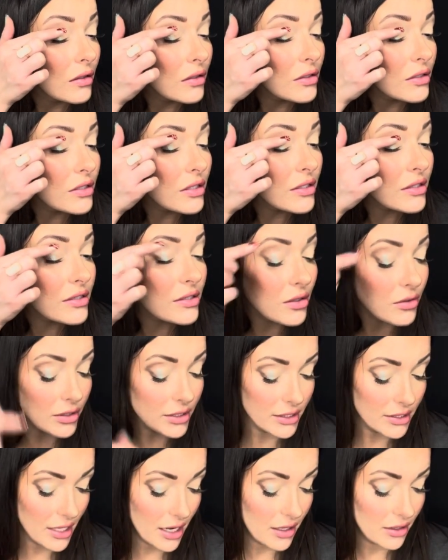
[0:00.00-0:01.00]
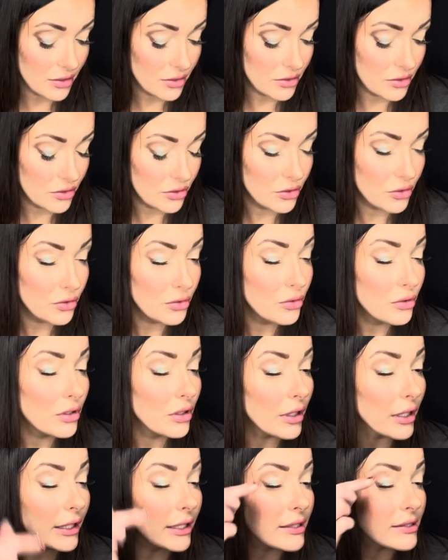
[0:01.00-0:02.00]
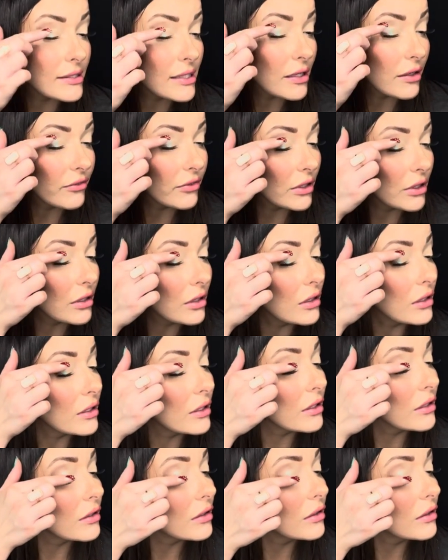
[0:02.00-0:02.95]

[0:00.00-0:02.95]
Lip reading: Just so it's not too crazy of a look.